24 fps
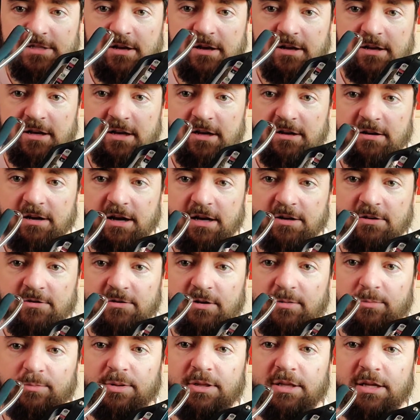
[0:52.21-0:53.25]
on here, I don't
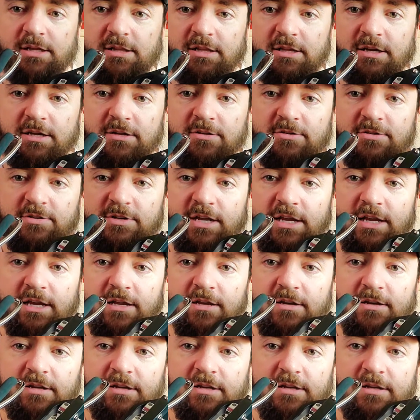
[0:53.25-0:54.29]
completely
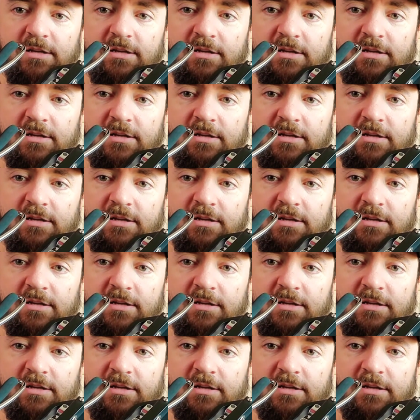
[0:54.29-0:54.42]
understand